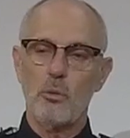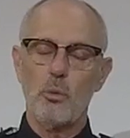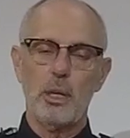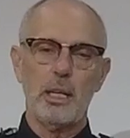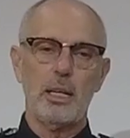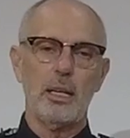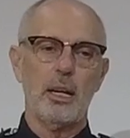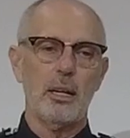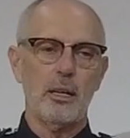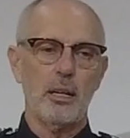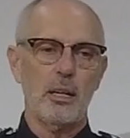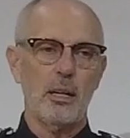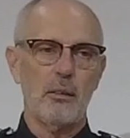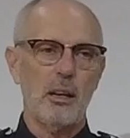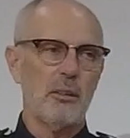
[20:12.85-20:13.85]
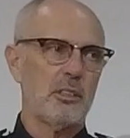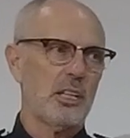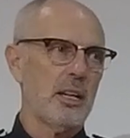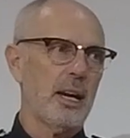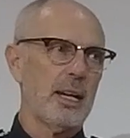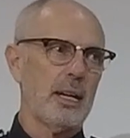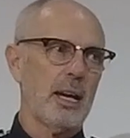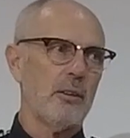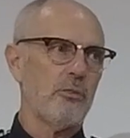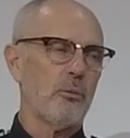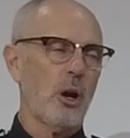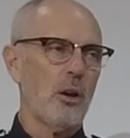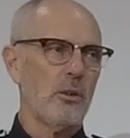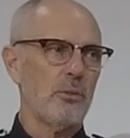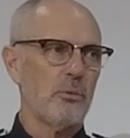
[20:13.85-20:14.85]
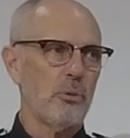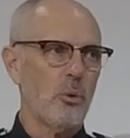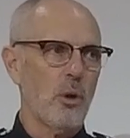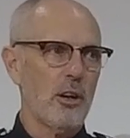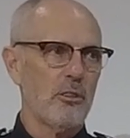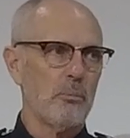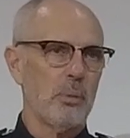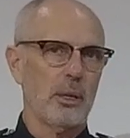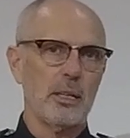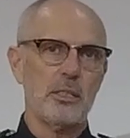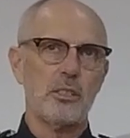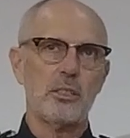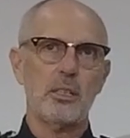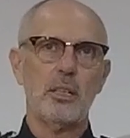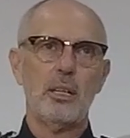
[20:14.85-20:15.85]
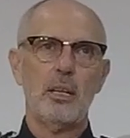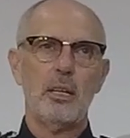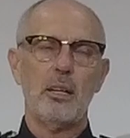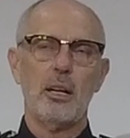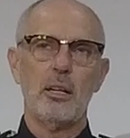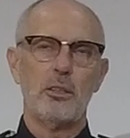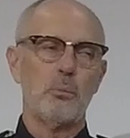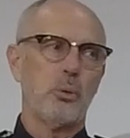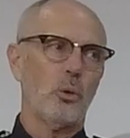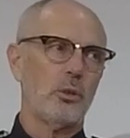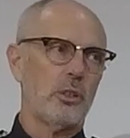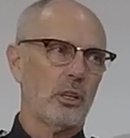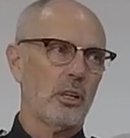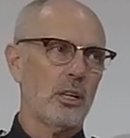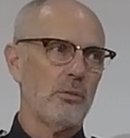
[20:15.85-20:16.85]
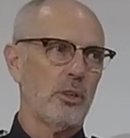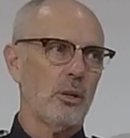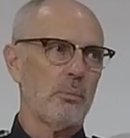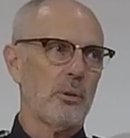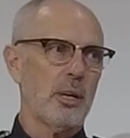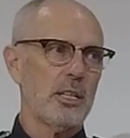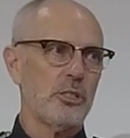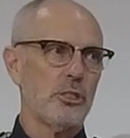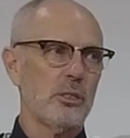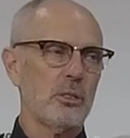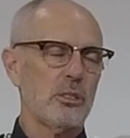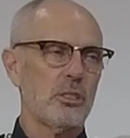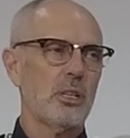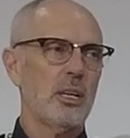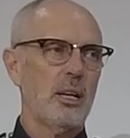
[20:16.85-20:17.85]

We today have over 400 police deployed to COVID operations,